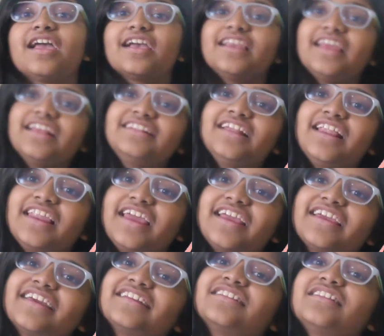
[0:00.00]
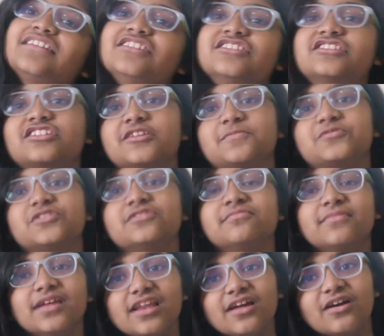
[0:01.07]
click the link in the description
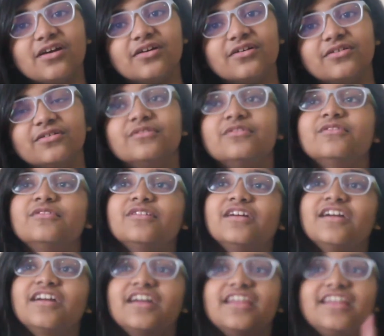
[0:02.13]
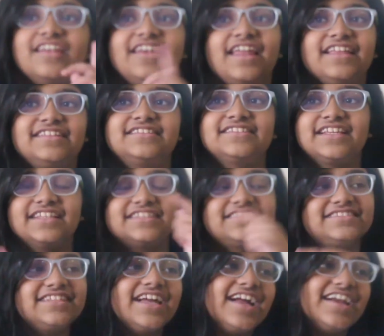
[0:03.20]
below. Let's get
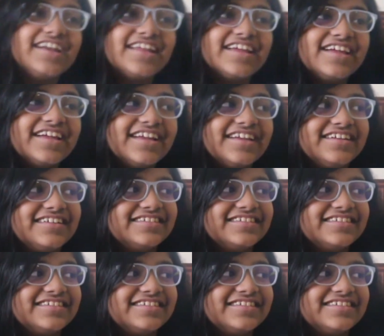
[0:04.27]
started.